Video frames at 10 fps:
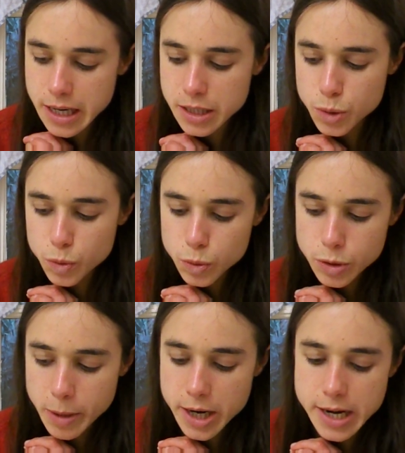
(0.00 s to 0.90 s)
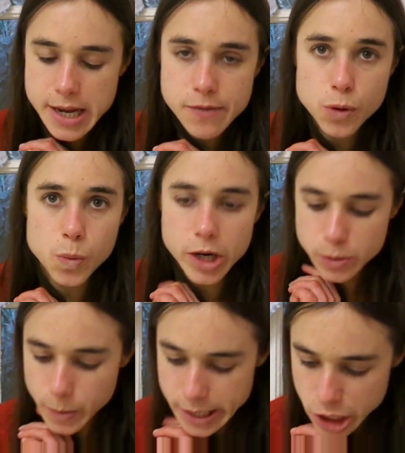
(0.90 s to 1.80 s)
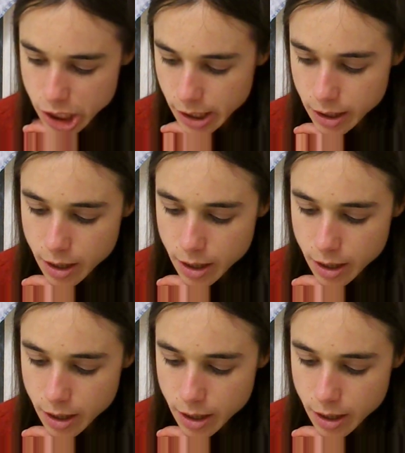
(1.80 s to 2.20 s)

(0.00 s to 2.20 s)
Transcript: that is ruled by an evil white witch.